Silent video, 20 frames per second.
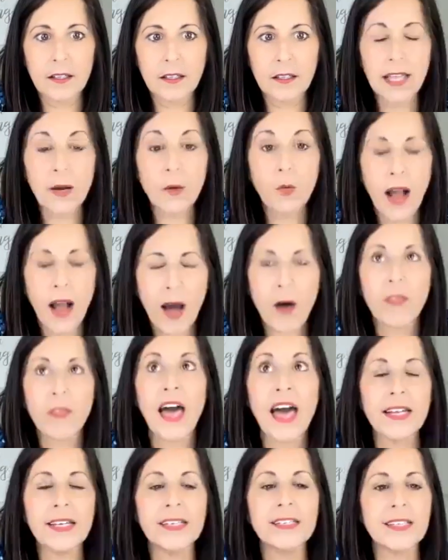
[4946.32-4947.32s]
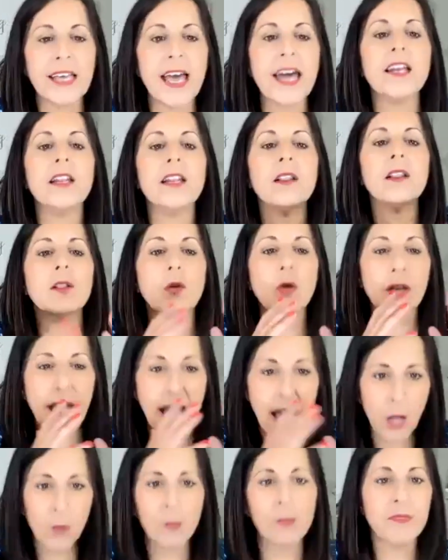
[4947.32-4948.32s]
Like, wow, that is sad. Lord,
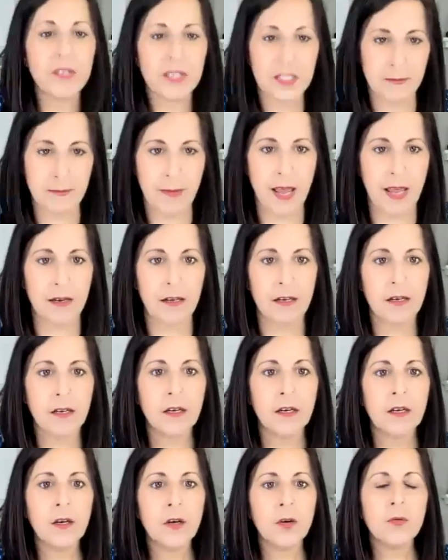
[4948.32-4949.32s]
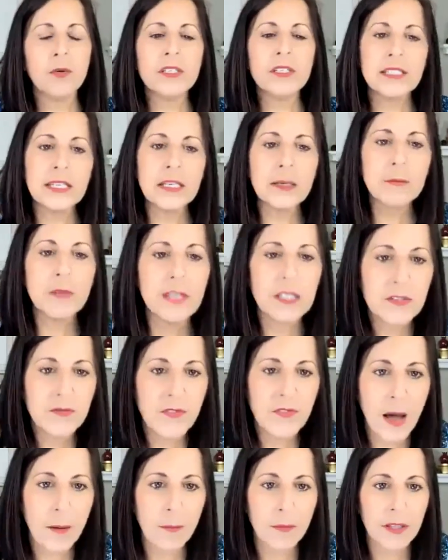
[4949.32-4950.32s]
help this man, redeem his
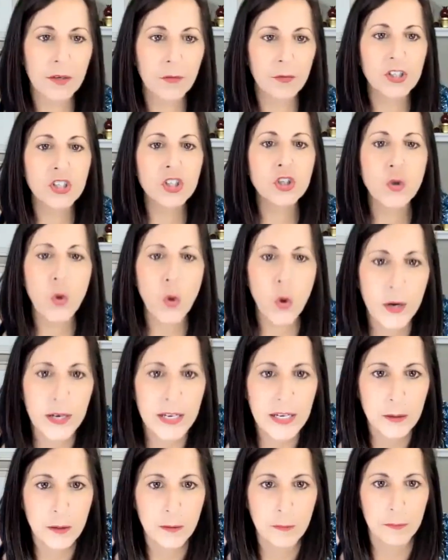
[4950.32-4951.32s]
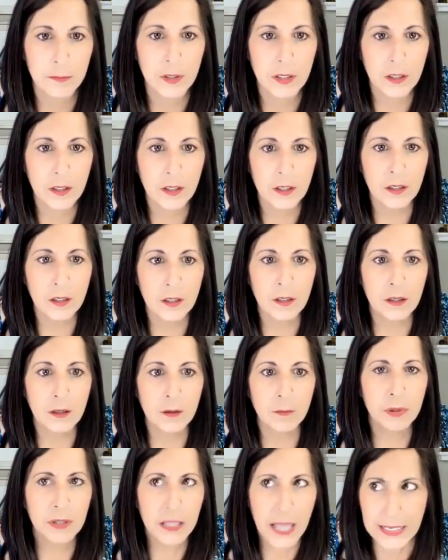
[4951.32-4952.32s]
family, restore him,
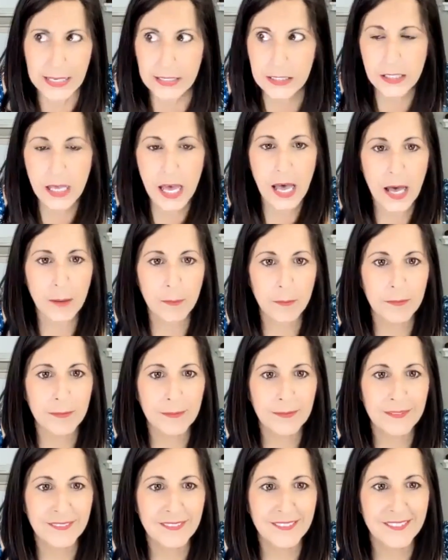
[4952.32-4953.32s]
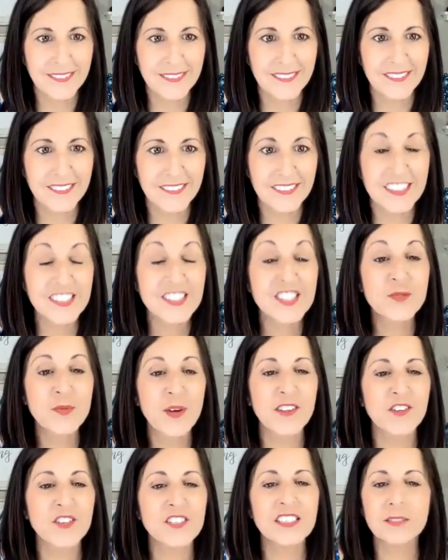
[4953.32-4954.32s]
bless them. This is
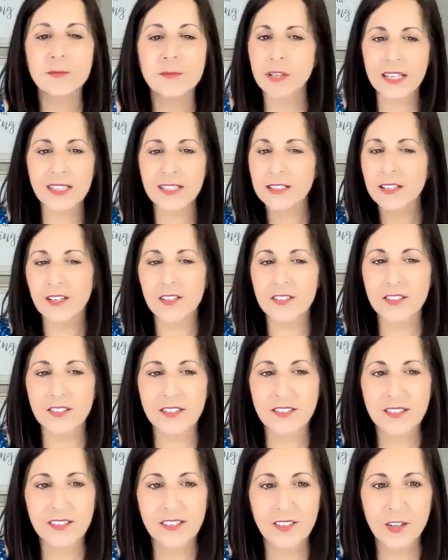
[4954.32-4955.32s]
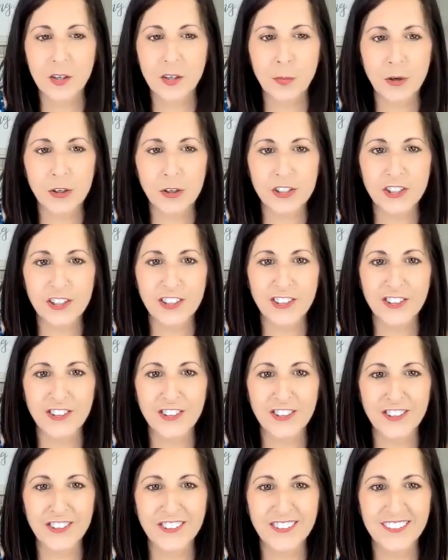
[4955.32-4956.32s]
why Lord says, bless those who persecute
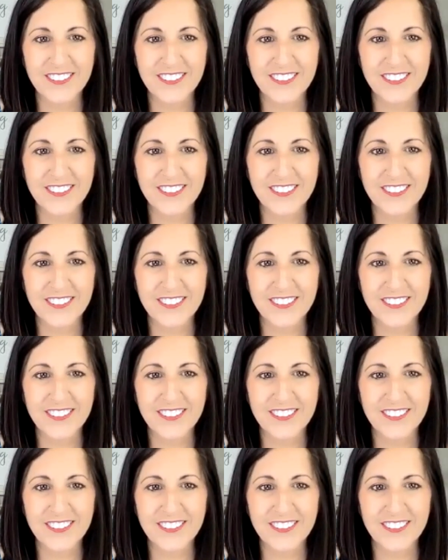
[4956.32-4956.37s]
you,